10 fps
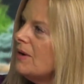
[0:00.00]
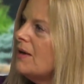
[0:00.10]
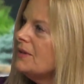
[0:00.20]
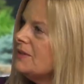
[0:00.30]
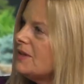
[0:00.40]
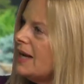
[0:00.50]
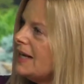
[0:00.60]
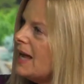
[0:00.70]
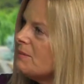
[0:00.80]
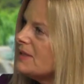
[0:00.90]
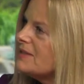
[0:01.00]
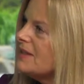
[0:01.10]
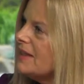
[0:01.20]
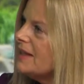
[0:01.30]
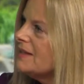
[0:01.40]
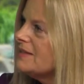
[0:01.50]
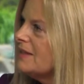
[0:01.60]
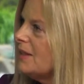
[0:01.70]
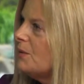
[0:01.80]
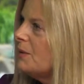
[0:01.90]
on the dynamics and things
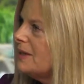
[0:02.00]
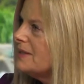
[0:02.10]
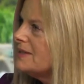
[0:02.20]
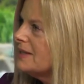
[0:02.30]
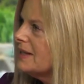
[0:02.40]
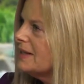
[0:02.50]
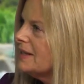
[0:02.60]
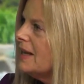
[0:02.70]
that they're witnessing in.